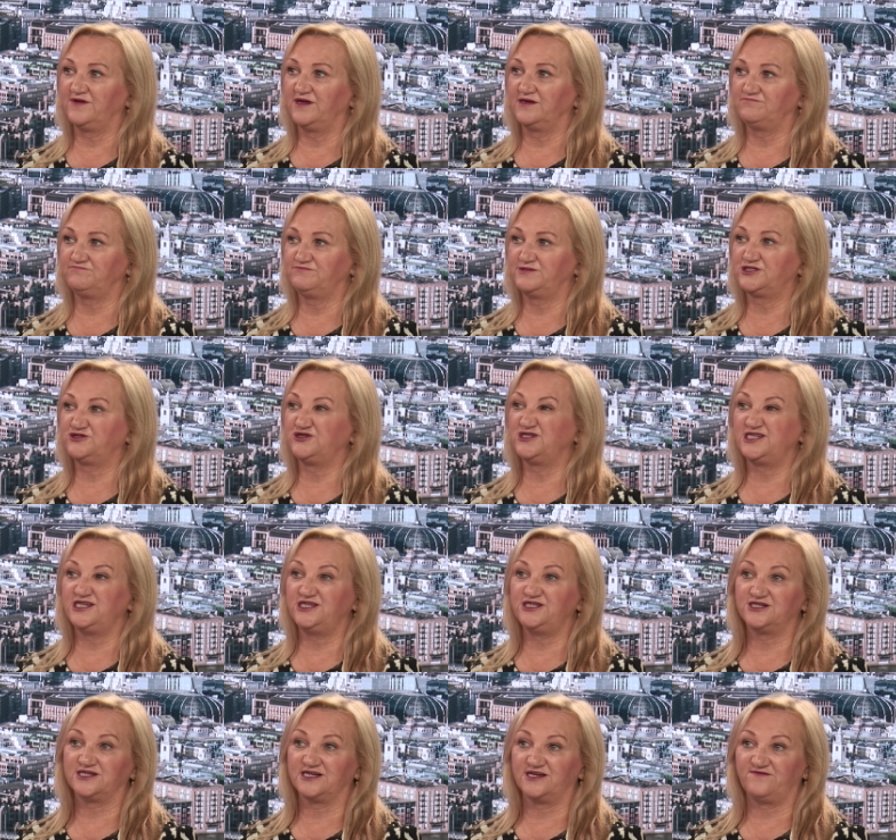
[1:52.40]

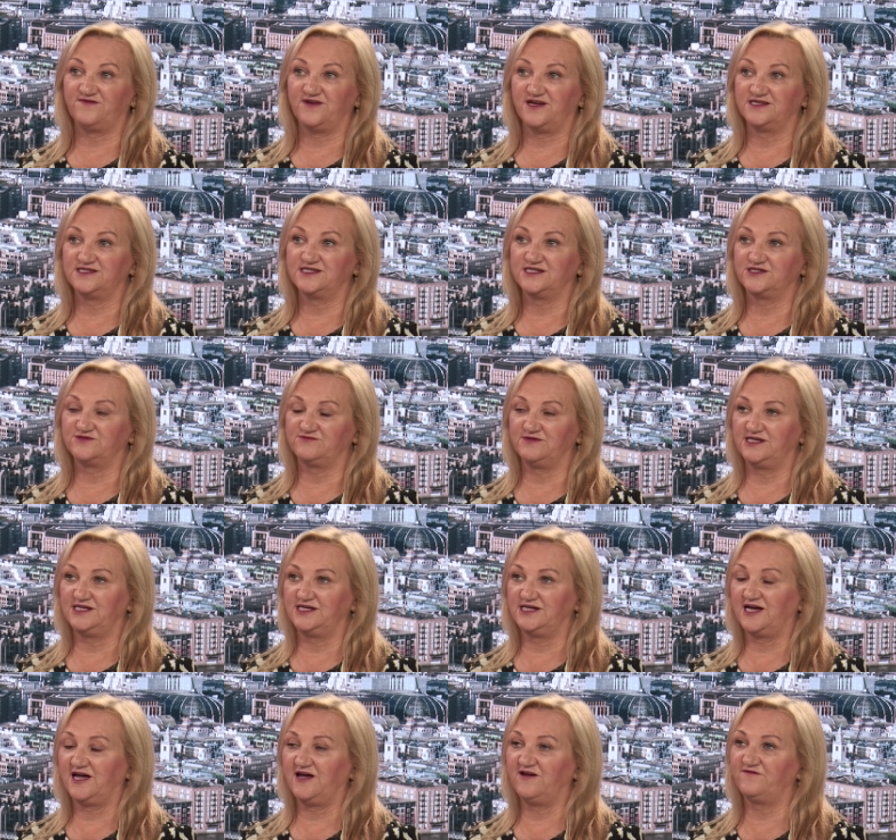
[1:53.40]
strategic advances
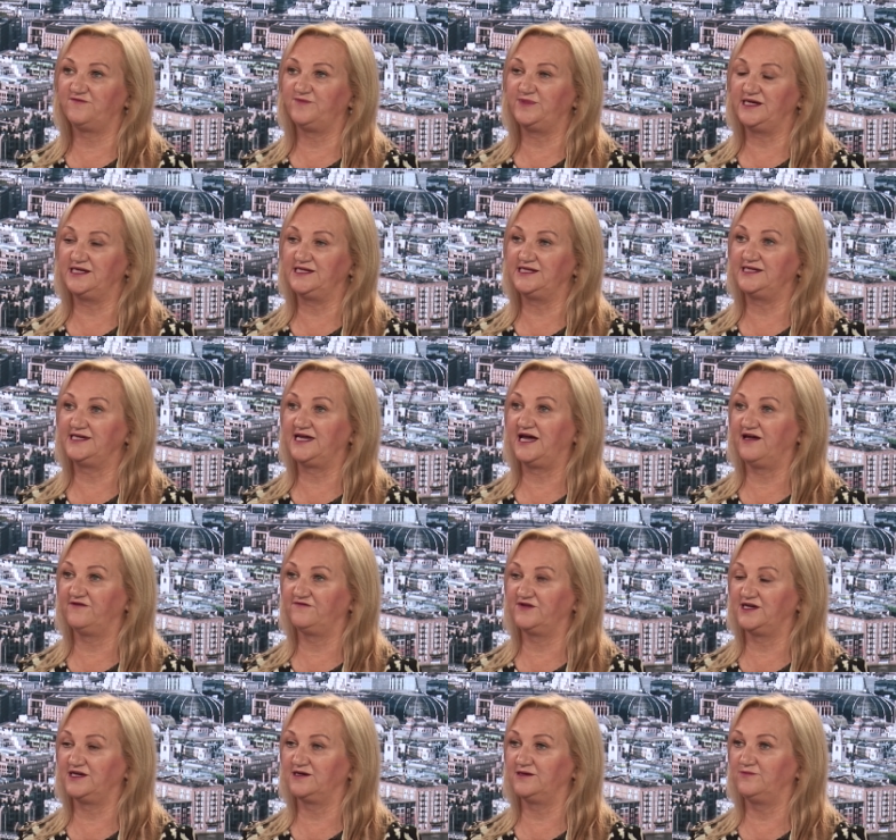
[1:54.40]
really have been in
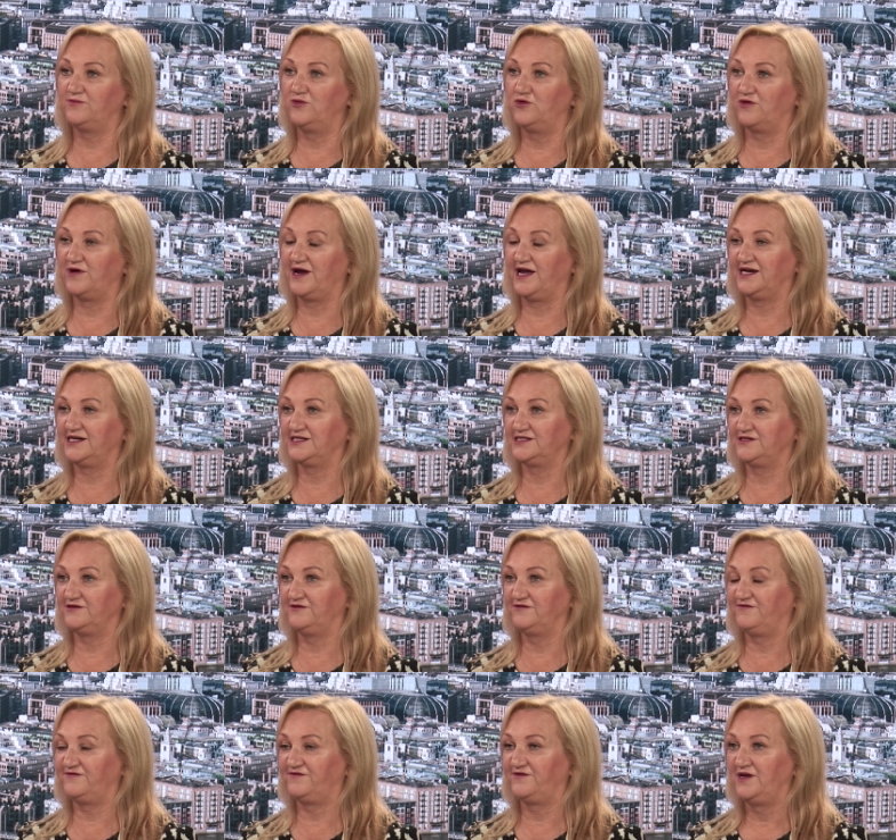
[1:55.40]
having more
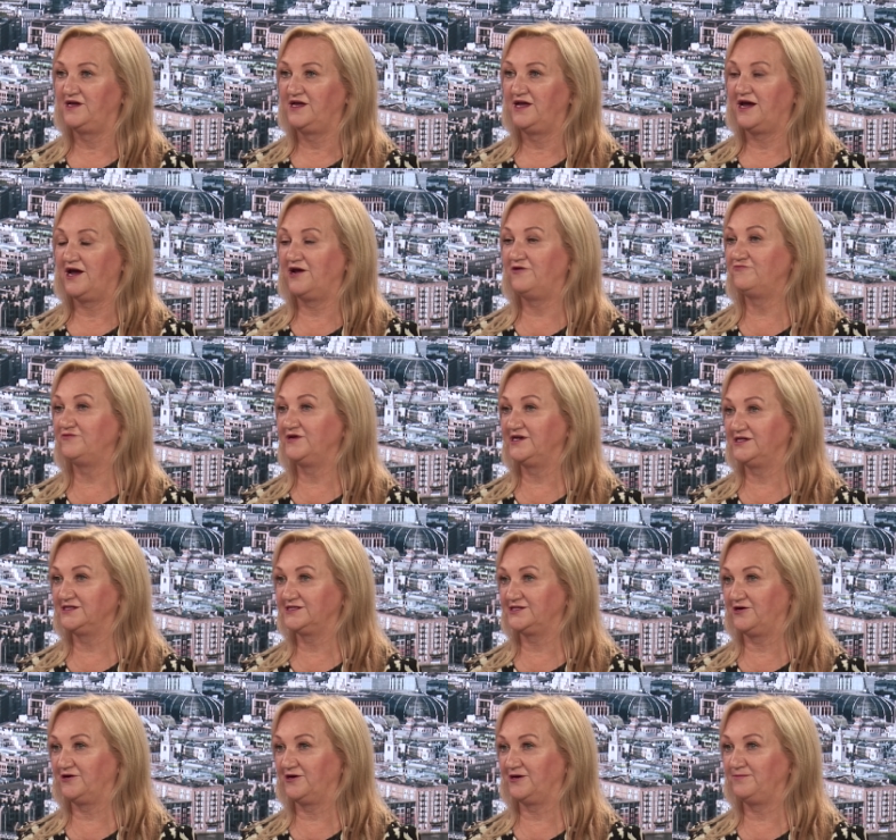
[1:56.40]
active and
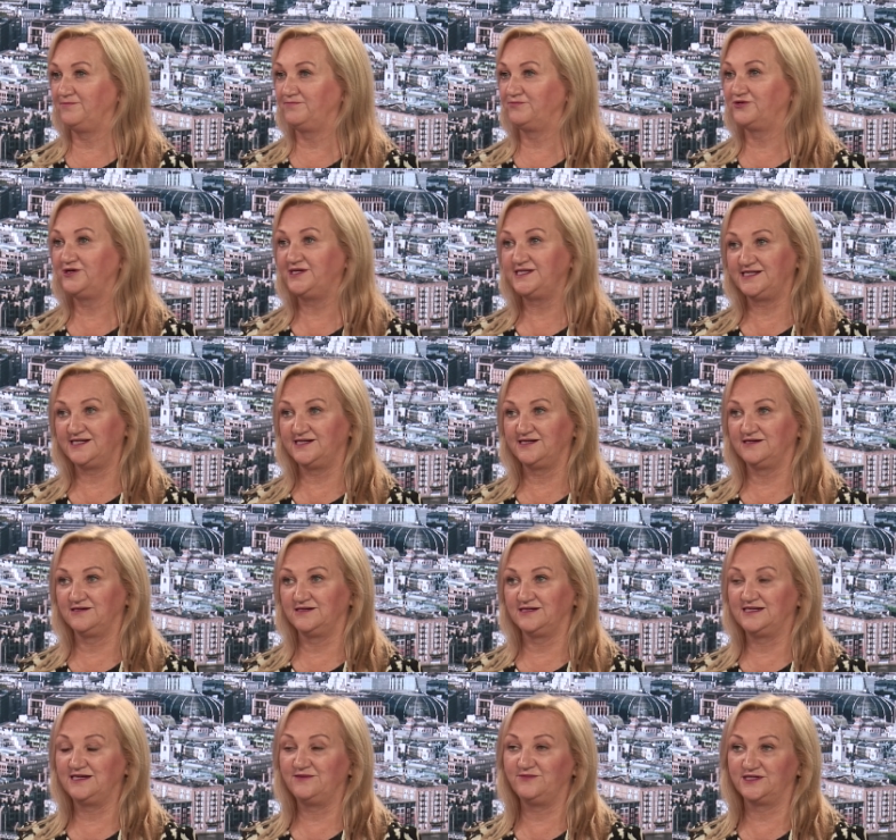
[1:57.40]
real-time pre-deal
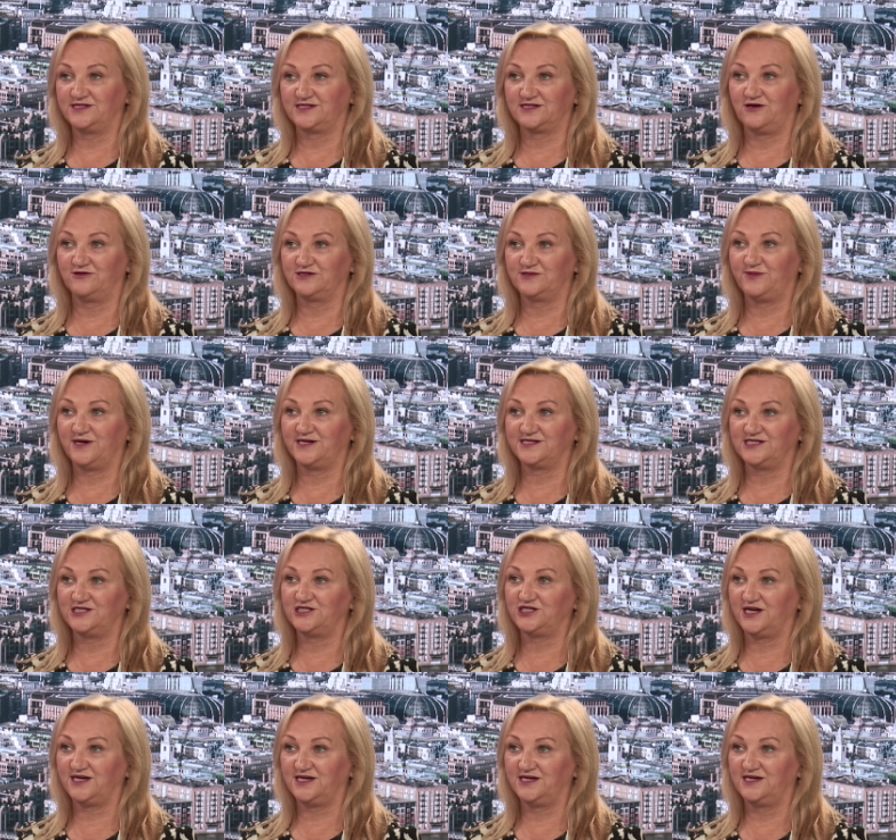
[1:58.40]
limit counterparty
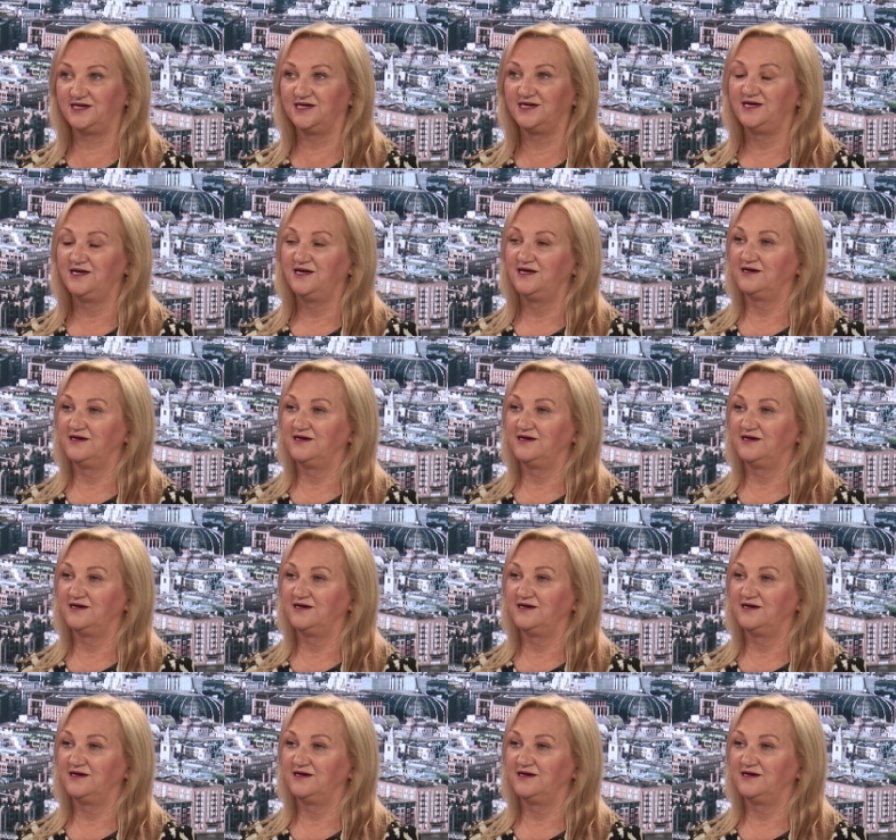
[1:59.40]
checking,